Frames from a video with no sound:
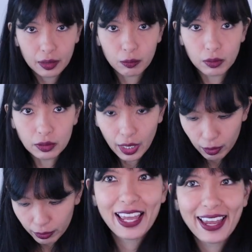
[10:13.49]
It will
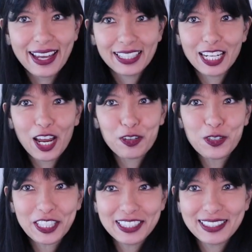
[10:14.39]
load, and now
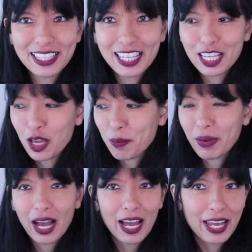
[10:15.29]
you can see
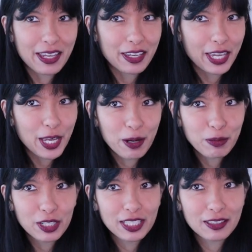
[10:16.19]
my
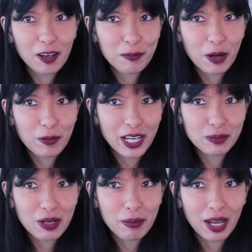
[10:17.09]
camera is on my
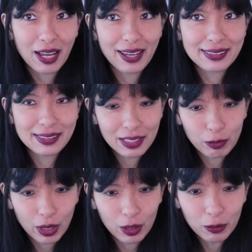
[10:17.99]
Raspberry Pi
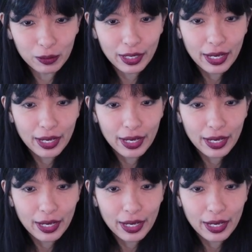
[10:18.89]
zero,